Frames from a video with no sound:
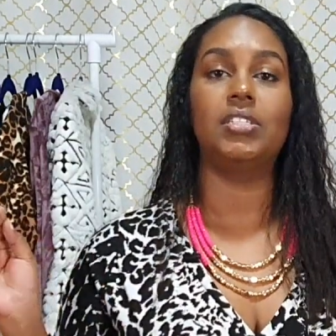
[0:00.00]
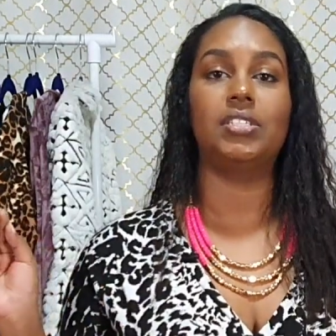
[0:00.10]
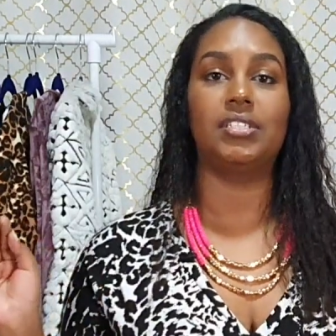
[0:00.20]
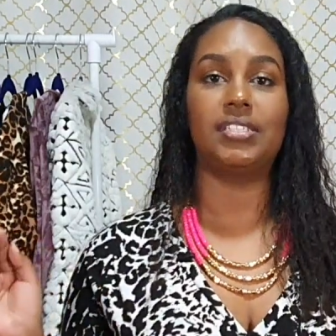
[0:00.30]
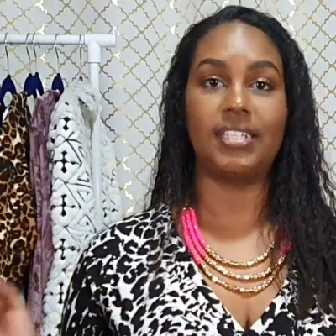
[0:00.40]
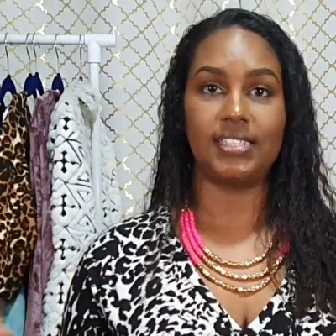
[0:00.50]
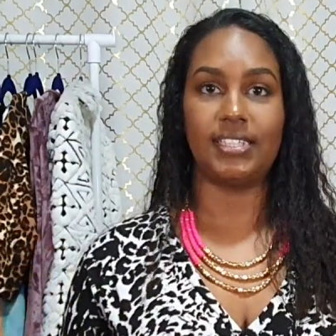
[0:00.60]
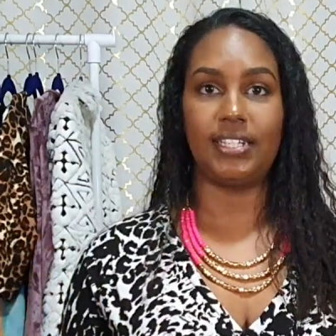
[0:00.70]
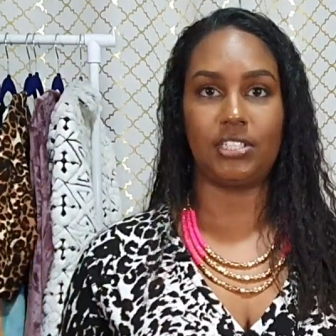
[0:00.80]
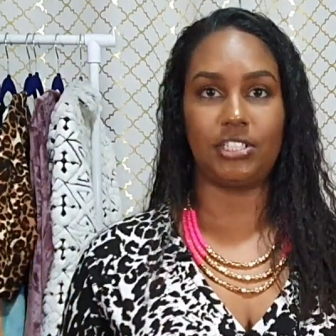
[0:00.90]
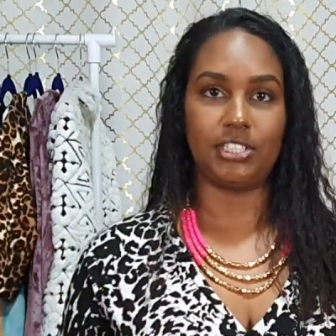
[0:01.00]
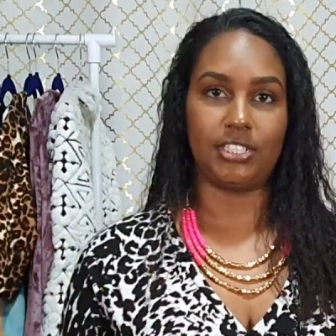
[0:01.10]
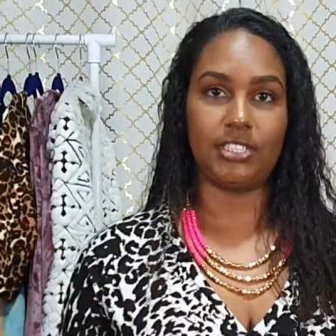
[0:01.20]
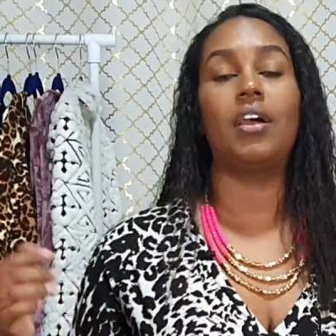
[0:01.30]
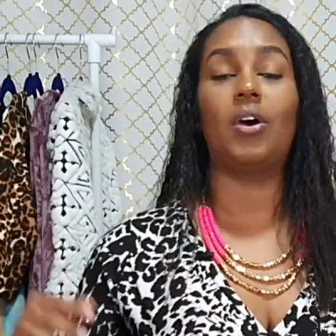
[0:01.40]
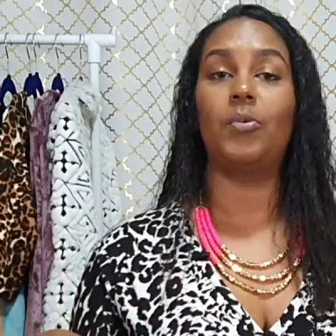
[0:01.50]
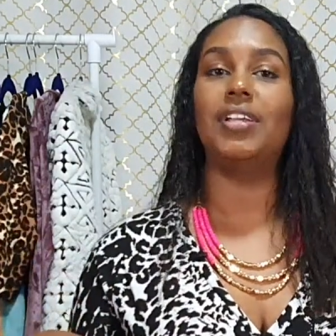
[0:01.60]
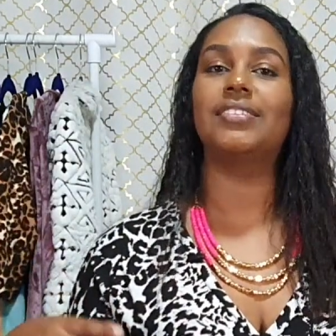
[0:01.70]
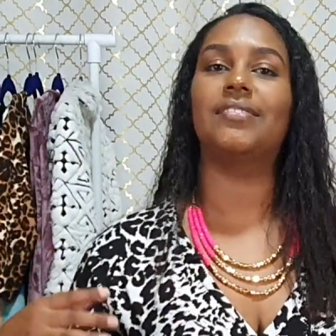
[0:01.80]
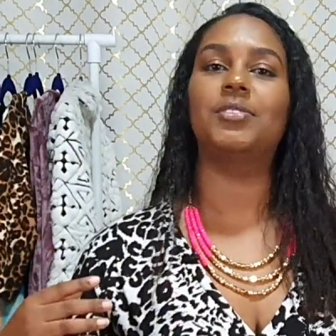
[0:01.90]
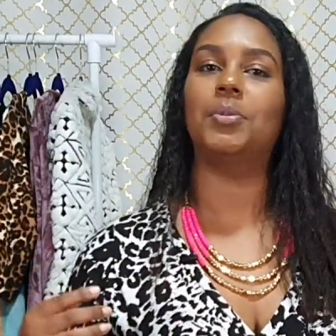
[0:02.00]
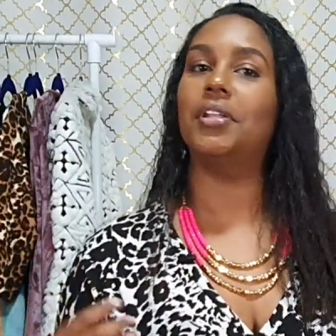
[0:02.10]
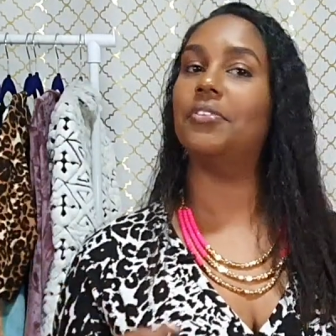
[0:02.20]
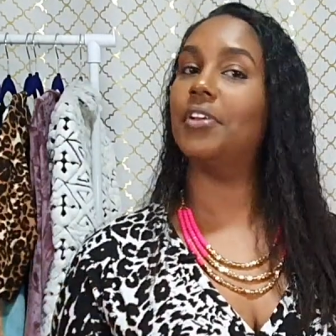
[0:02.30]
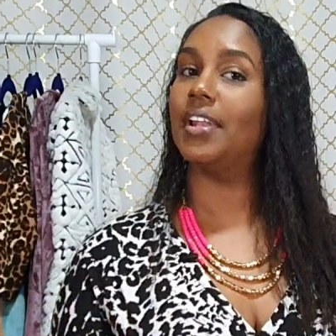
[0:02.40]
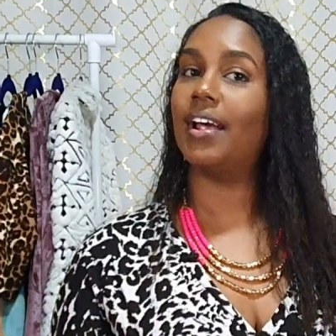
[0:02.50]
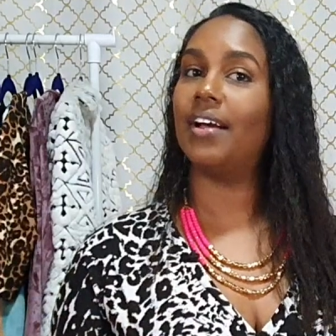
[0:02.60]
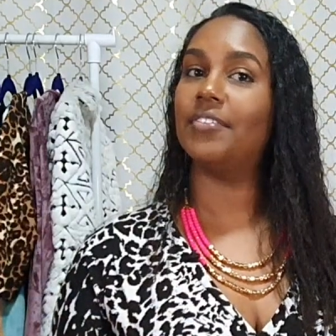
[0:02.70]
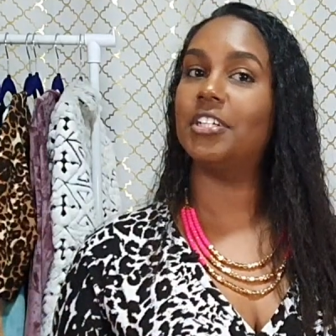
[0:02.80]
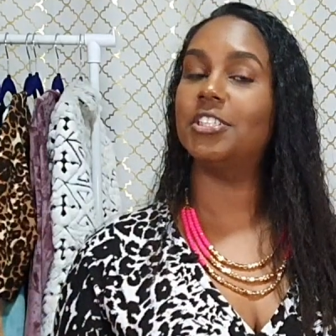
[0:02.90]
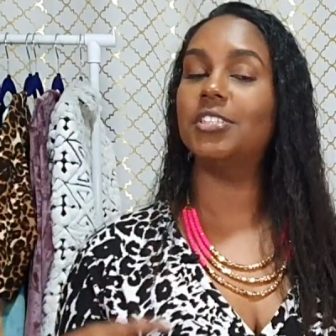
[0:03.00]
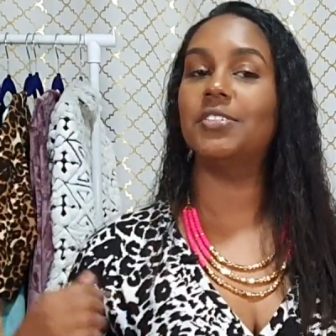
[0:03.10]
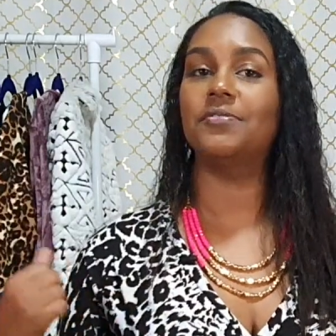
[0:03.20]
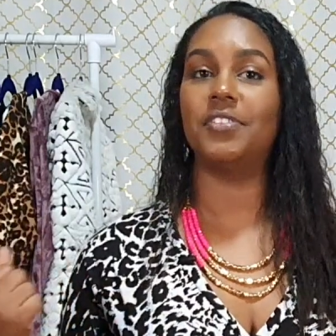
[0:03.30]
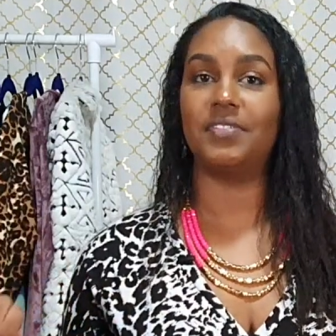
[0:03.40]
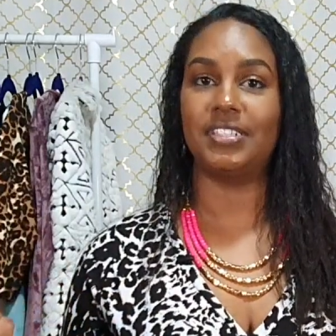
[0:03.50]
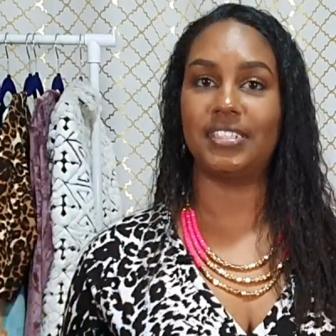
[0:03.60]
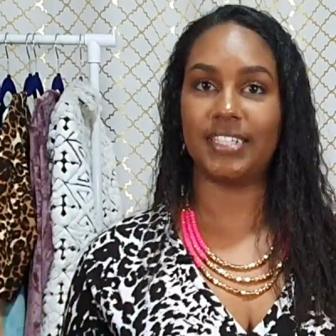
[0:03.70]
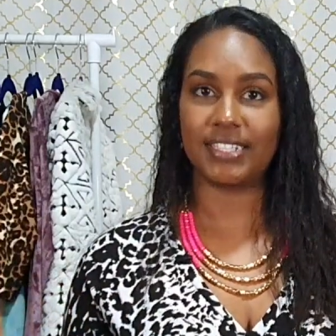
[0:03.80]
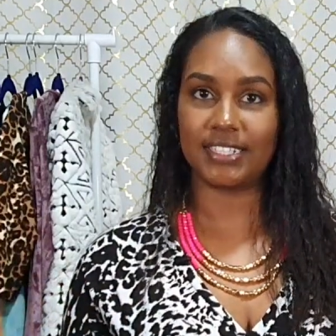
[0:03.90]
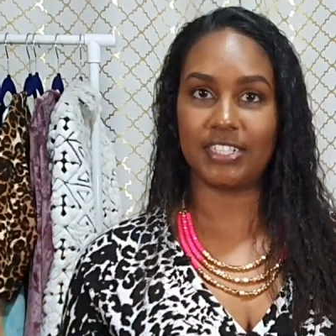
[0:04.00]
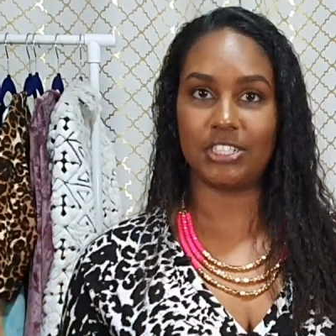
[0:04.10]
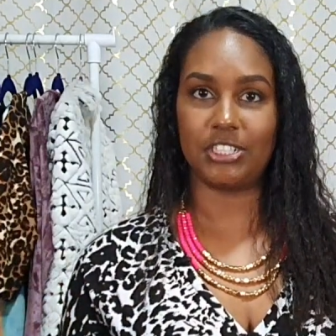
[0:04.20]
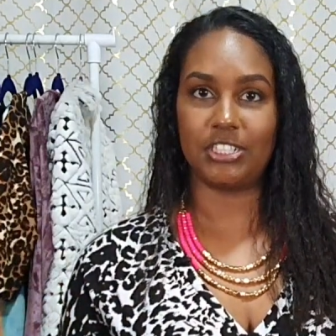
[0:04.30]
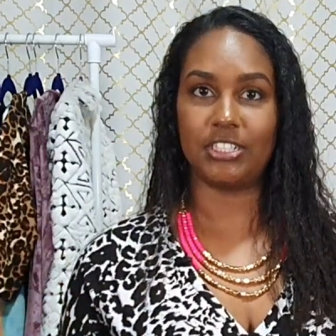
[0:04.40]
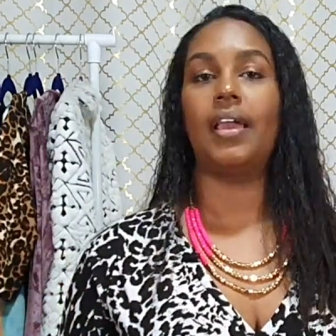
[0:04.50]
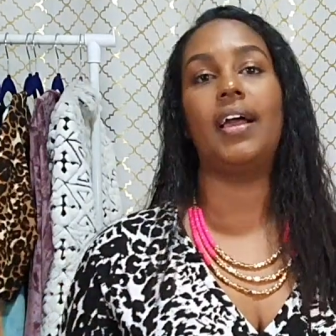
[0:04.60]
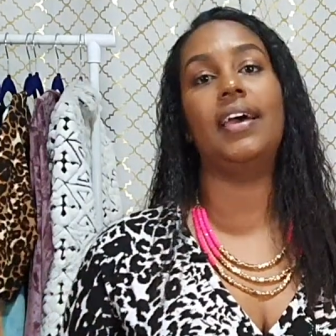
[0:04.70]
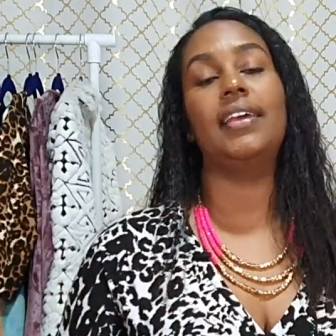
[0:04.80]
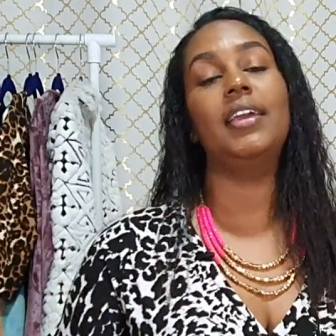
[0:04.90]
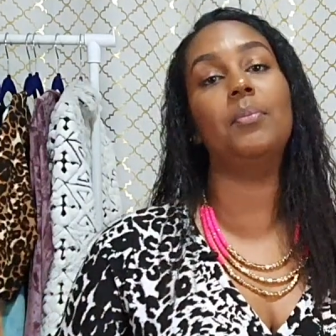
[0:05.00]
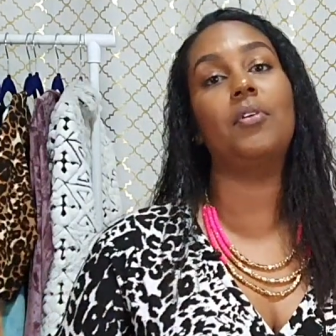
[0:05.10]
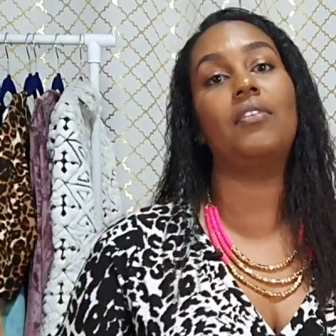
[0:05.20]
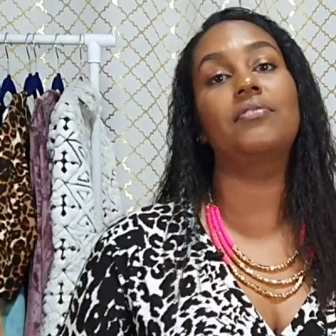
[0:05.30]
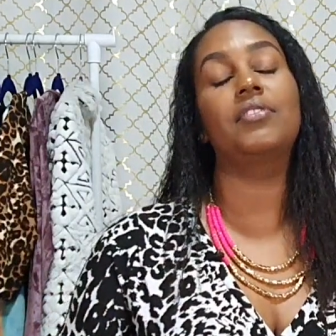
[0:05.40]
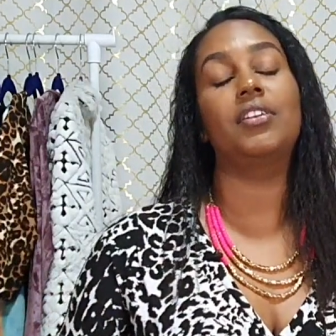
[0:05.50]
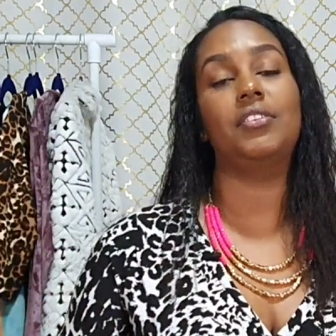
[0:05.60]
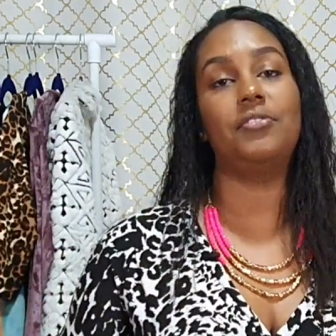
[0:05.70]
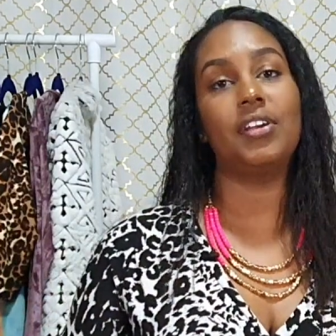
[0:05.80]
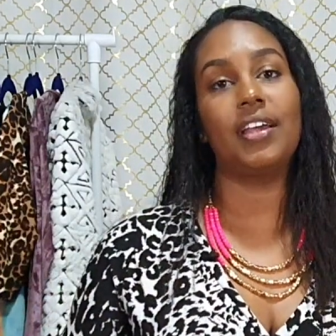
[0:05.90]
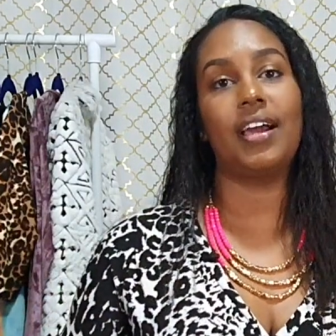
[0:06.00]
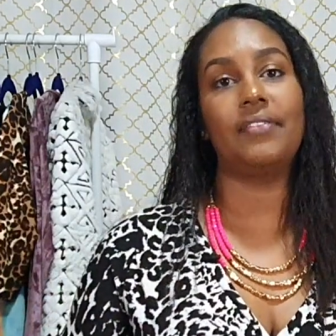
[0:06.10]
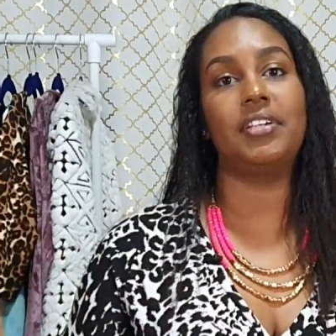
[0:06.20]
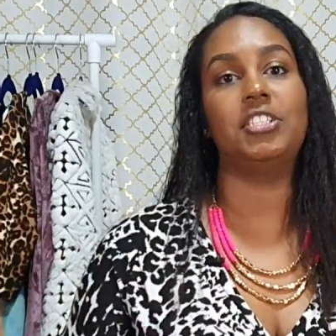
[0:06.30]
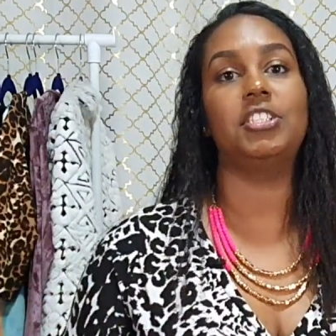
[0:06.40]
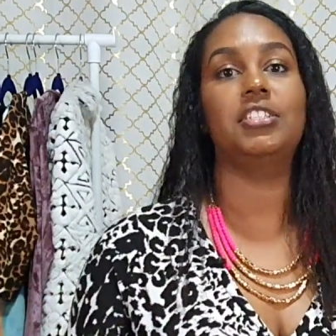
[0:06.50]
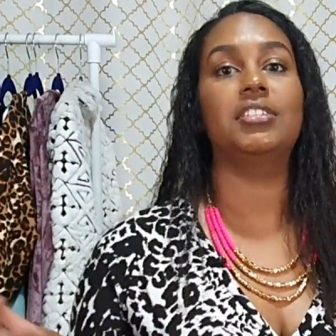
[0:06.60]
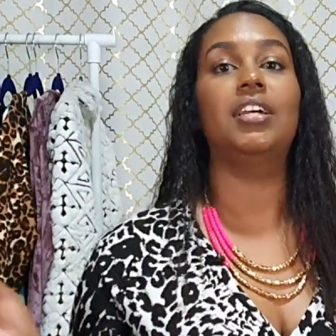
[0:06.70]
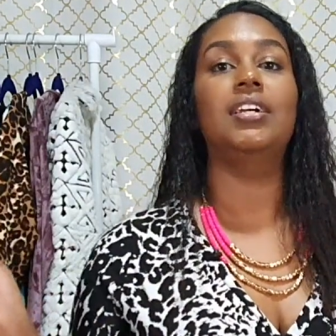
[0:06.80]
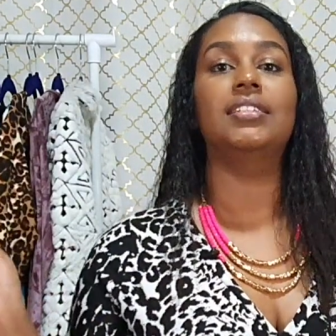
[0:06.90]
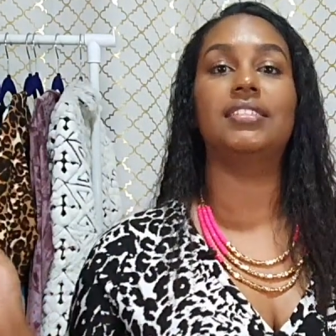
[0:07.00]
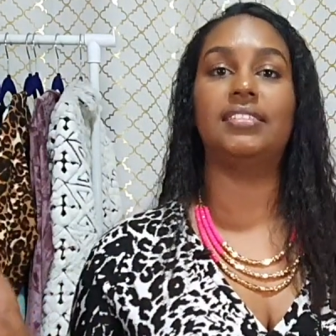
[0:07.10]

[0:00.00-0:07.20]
to 60 inches, a waist of 23.5 inches to 56 inches, and a hip of 33.5 inches to